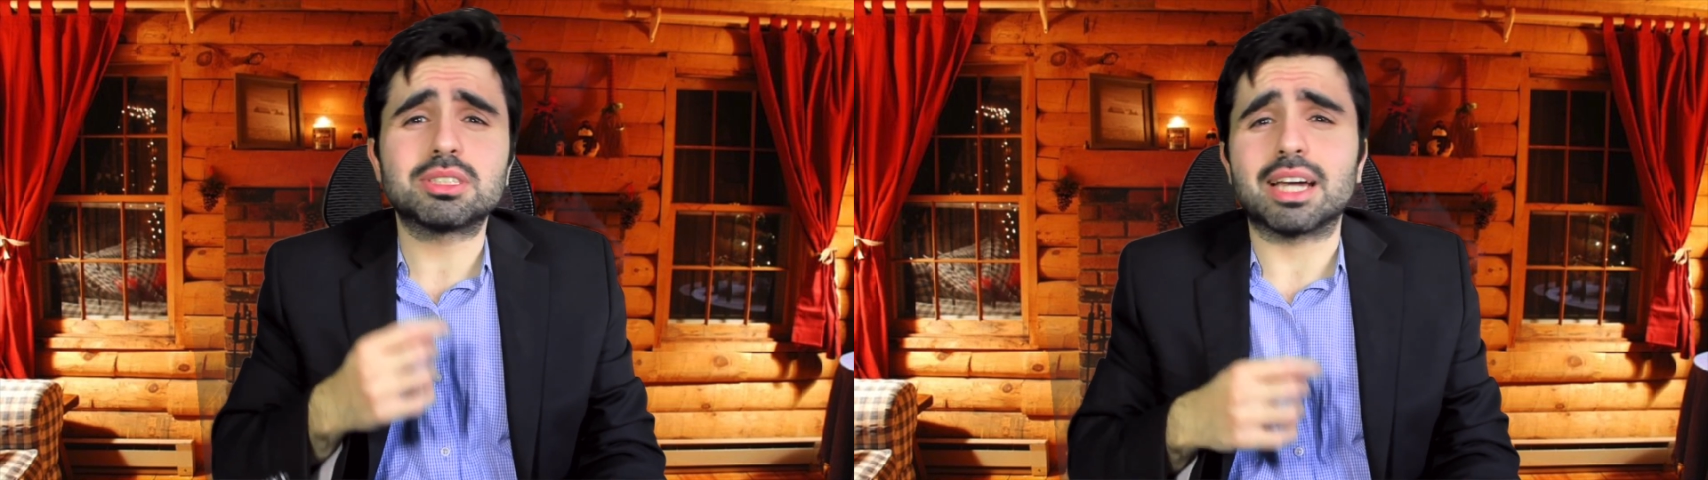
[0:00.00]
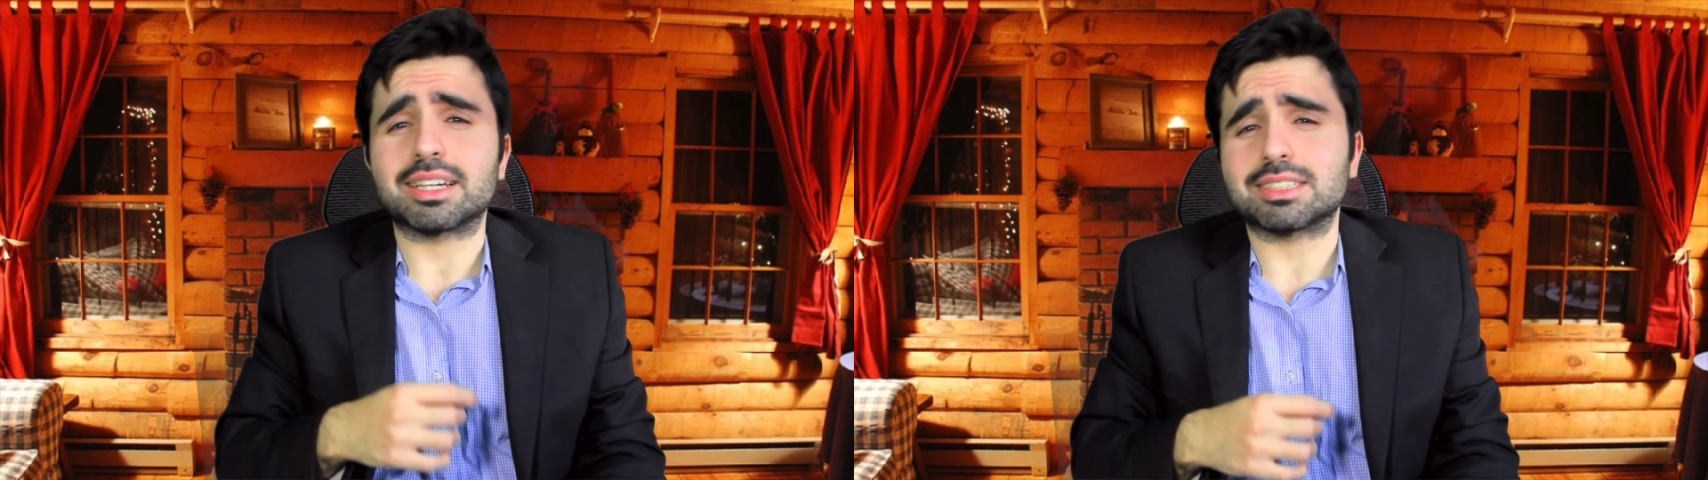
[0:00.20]

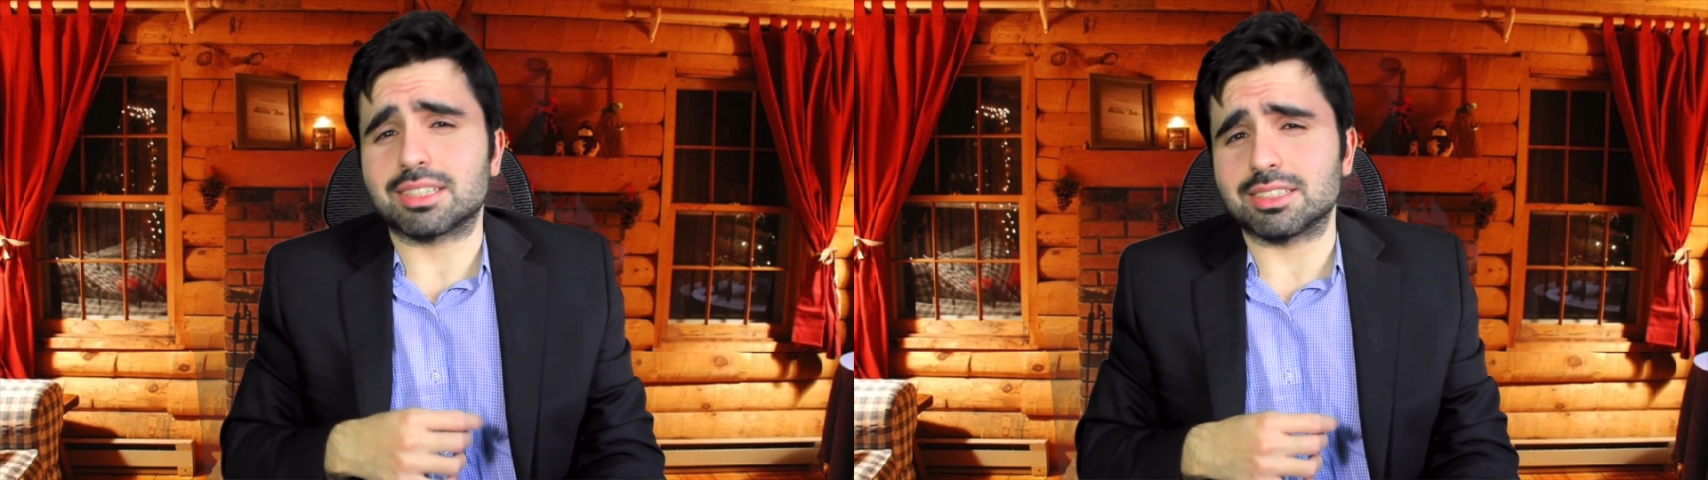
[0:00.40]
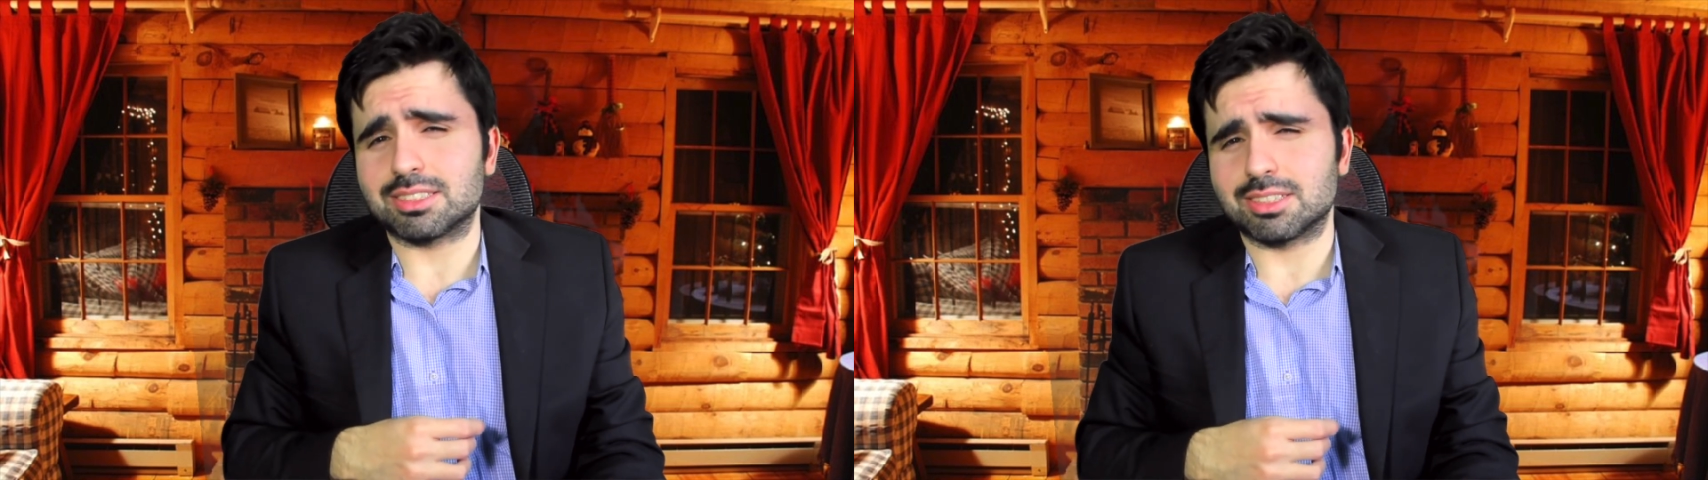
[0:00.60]
tax
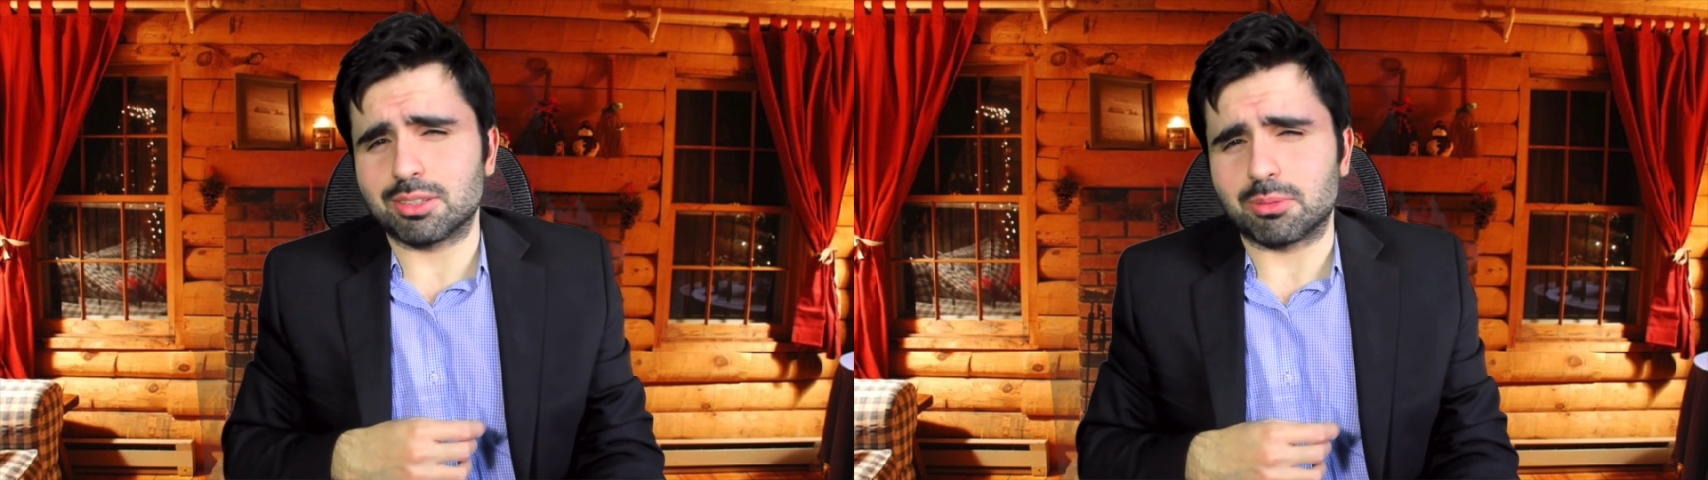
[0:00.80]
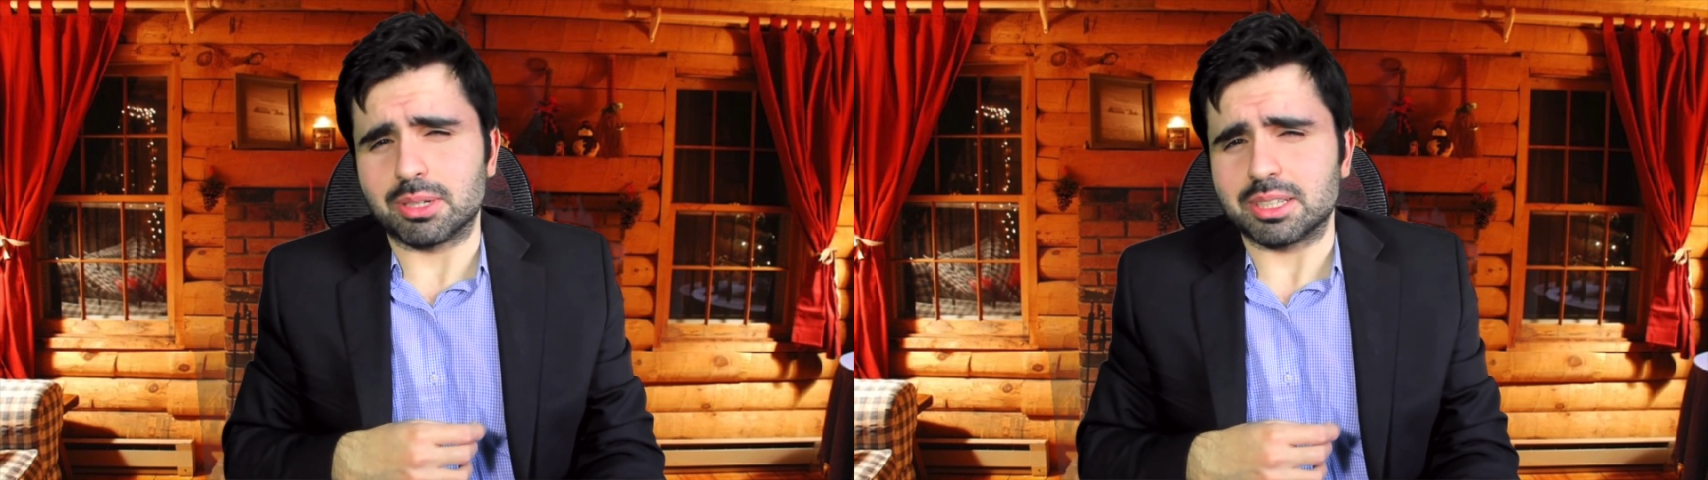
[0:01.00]
cuts to
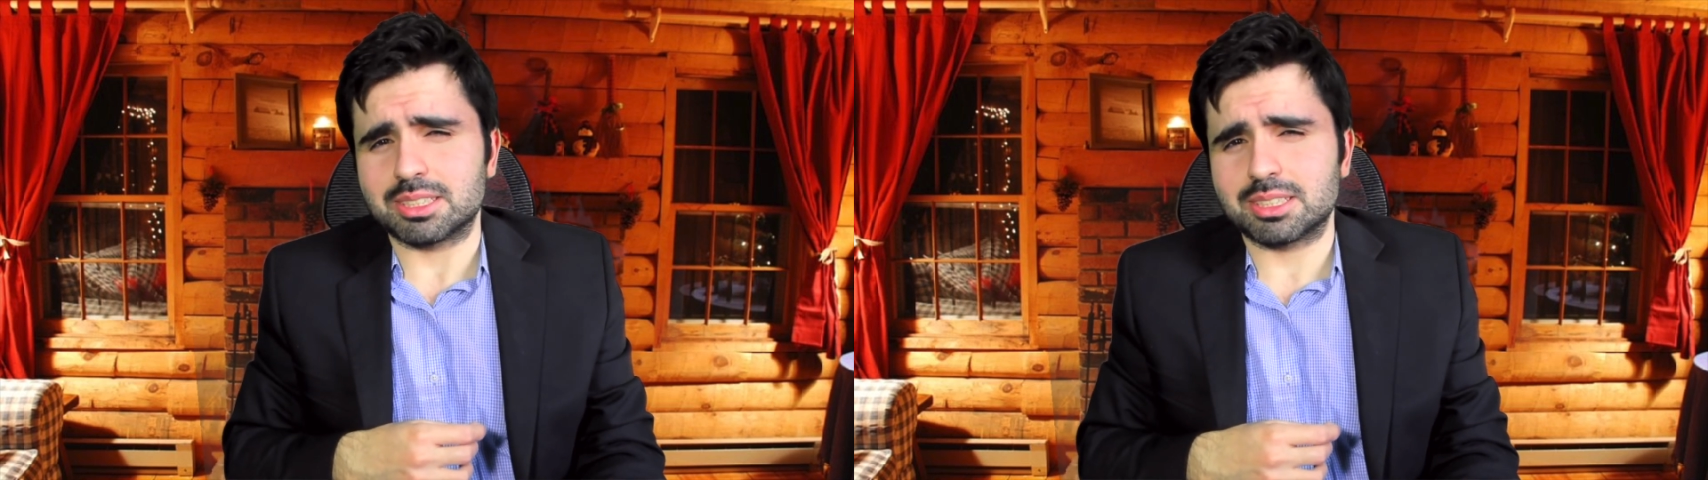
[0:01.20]
the rich.